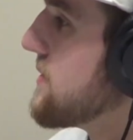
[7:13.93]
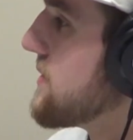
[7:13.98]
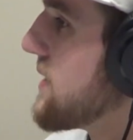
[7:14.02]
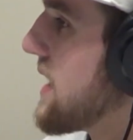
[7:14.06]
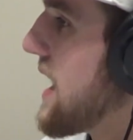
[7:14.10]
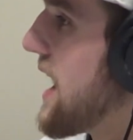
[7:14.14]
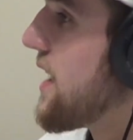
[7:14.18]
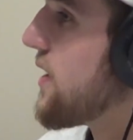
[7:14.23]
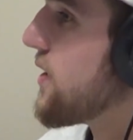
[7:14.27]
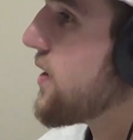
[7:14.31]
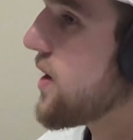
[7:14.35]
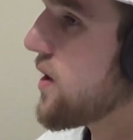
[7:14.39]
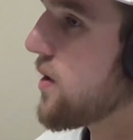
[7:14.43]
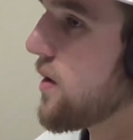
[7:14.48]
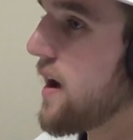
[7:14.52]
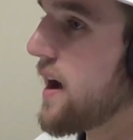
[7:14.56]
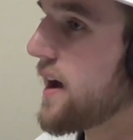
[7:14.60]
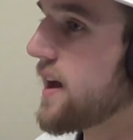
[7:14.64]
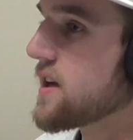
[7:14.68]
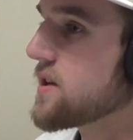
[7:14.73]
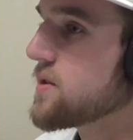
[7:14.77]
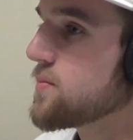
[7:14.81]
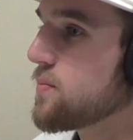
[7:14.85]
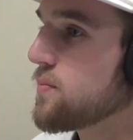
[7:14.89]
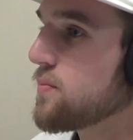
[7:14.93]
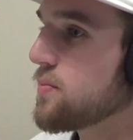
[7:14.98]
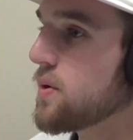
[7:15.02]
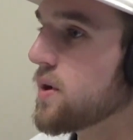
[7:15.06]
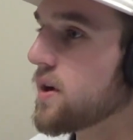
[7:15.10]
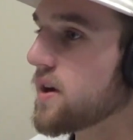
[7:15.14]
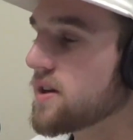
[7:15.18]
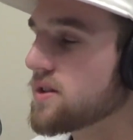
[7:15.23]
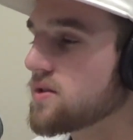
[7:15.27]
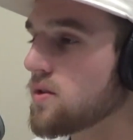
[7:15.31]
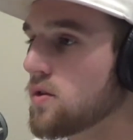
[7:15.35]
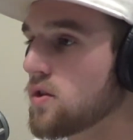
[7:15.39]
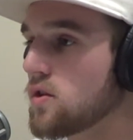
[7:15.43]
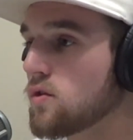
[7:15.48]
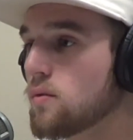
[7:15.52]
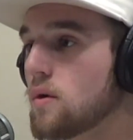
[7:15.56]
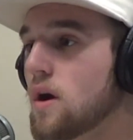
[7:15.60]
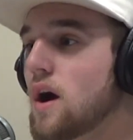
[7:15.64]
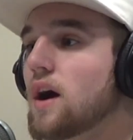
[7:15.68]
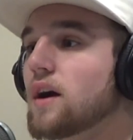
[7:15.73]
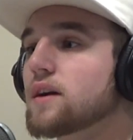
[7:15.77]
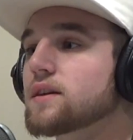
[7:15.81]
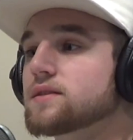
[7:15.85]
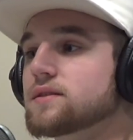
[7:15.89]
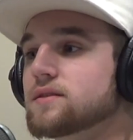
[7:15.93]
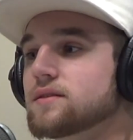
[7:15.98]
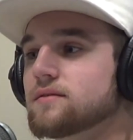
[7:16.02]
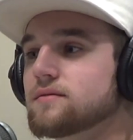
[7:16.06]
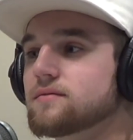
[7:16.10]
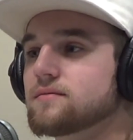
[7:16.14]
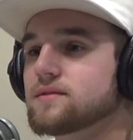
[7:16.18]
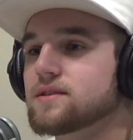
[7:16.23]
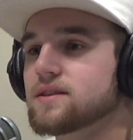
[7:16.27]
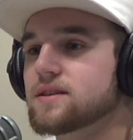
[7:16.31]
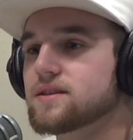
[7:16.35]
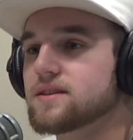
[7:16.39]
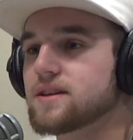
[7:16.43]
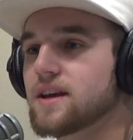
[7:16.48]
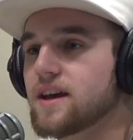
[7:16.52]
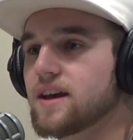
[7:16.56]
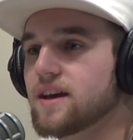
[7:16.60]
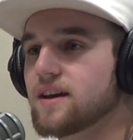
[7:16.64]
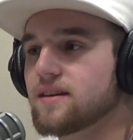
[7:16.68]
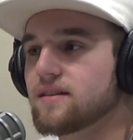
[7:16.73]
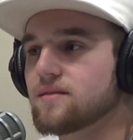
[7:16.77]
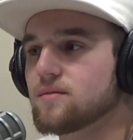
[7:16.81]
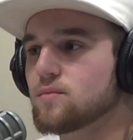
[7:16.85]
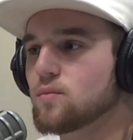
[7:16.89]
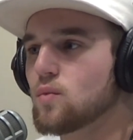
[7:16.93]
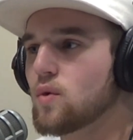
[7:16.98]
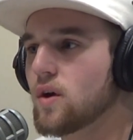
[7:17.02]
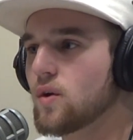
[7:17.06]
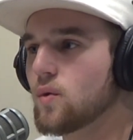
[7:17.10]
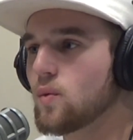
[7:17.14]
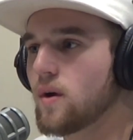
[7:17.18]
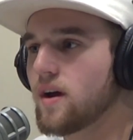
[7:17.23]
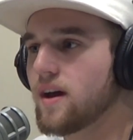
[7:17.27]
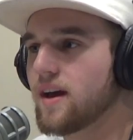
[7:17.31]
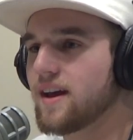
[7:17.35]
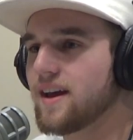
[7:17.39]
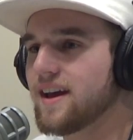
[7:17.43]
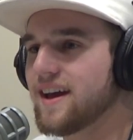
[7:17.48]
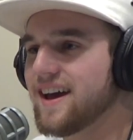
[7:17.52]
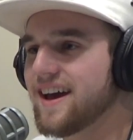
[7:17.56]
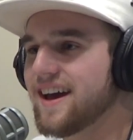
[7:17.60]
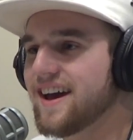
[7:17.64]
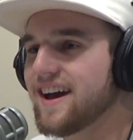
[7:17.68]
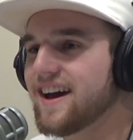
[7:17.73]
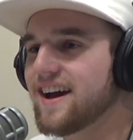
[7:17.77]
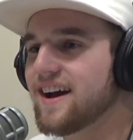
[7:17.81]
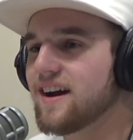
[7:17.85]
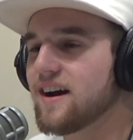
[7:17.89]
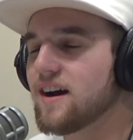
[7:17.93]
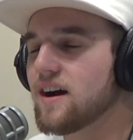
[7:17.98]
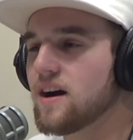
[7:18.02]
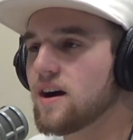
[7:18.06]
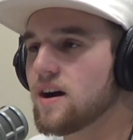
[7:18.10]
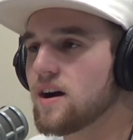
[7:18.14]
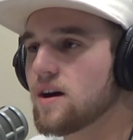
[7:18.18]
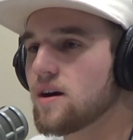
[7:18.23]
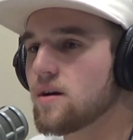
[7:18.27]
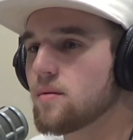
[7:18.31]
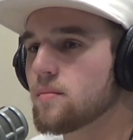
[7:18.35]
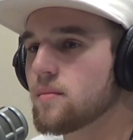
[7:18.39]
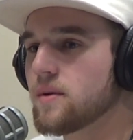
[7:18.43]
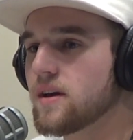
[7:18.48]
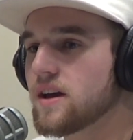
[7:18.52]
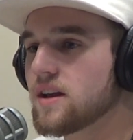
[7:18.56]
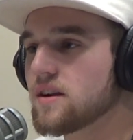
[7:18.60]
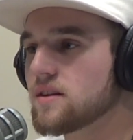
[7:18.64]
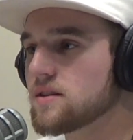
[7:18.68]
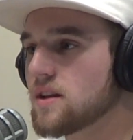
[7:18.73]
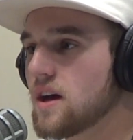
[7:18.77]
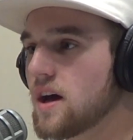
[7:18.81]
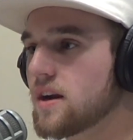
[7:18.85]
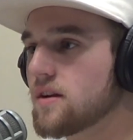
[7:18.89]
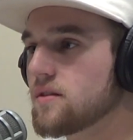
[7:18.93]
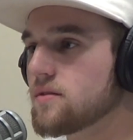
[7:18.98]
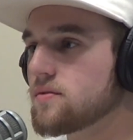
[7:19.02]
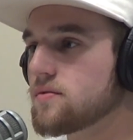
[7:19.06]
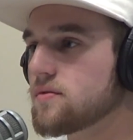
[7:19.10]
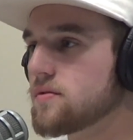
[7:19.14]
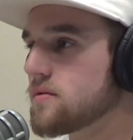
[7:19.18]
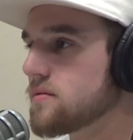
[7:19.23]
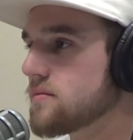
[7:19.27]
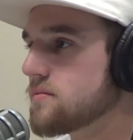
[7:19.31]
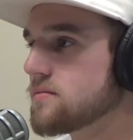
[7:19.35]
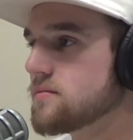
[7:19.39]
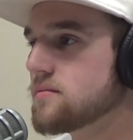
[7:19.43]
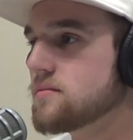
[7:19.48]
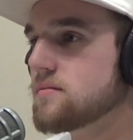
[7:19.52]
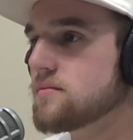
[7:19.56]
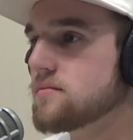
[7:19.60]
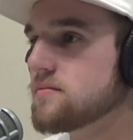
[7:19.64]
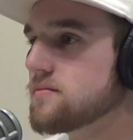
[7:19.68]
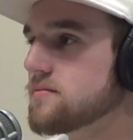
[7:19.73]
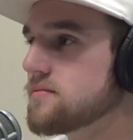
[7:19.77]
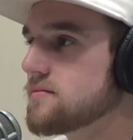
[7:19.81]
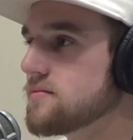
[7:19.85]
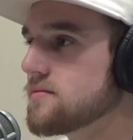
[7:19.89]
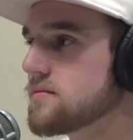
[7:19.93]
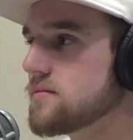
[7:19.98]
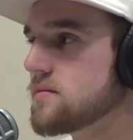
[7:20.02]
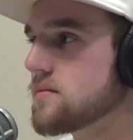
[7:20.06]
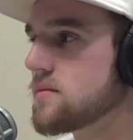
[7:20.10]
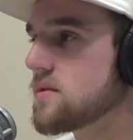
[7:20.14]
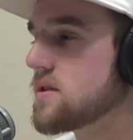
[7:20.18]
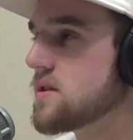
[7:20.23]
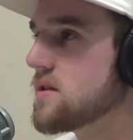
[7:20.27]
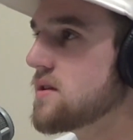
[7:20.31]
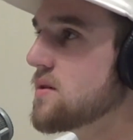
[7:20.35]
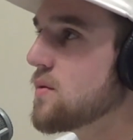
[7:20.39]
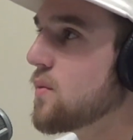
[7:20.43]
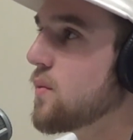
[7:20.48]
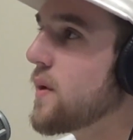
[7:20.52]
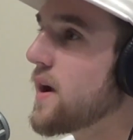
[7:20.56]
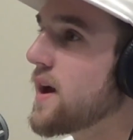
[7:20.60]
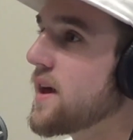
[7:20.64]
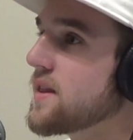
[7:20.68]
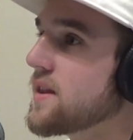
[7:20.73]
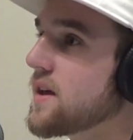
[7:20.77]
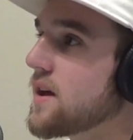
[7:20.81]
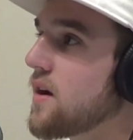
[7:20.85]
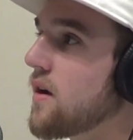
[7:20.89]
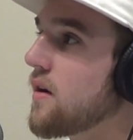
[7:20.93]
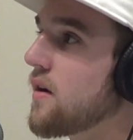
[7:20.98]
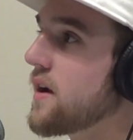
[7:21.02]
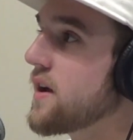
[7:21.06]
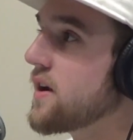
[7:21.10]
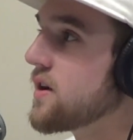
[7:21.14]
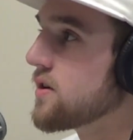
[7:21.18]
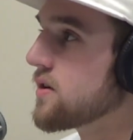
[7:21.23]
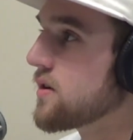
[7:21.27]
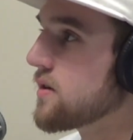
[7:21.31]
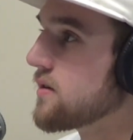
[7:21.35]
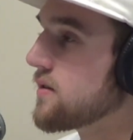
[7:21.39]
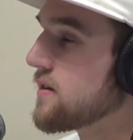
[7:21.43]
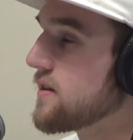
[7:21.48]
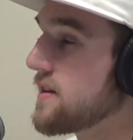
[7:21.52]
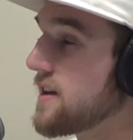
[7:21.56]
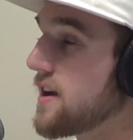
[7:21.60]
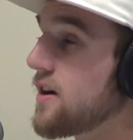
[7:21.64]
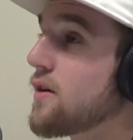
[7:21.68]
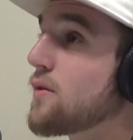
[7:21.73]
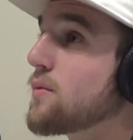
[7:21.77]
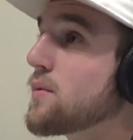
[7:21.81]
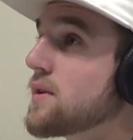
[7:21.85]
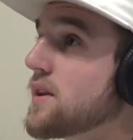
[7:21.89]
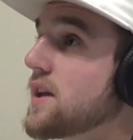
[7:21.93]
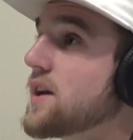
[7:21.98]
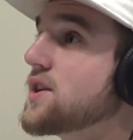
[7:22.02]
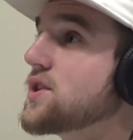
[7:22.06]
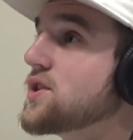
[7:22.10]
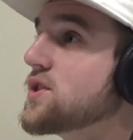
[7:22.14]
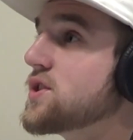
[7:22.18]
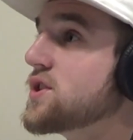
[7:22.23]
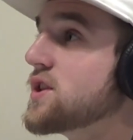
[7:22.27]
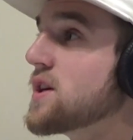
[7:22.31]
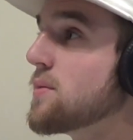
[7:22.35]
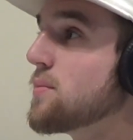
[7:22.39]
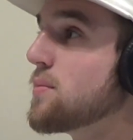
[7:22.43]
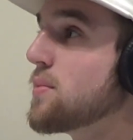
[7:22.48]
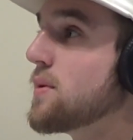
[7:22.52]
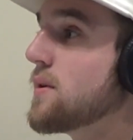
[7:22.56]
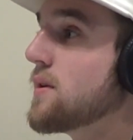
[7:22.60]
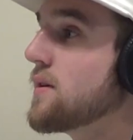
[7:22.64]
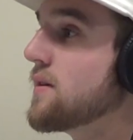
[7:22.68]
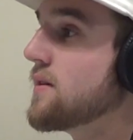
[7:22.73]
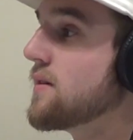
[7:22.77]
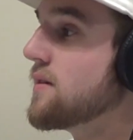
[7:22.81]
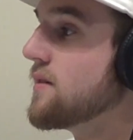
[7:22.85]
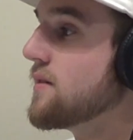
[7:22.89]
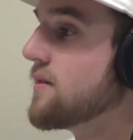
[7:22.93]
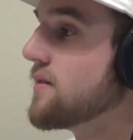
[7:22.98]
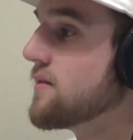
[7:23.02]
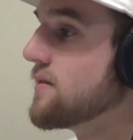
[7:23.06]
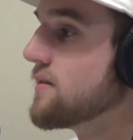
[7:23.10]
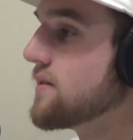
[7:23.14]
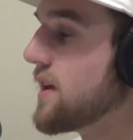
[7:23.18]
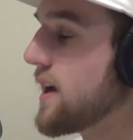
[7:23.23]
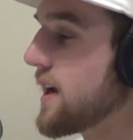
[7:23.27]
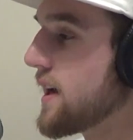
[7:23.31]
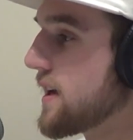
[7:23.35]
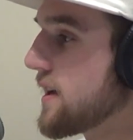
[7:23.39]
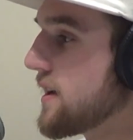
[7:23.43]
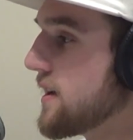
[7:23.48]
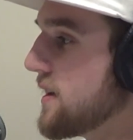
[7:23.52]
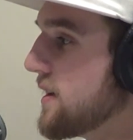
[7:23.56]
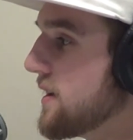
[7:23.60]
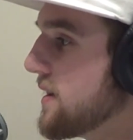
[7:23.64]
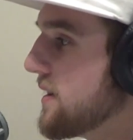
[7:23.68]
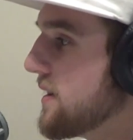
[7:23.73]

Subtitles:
I don't know, I guess put us on the rocks, to say it one way, in a lot of the way that our relationship, like,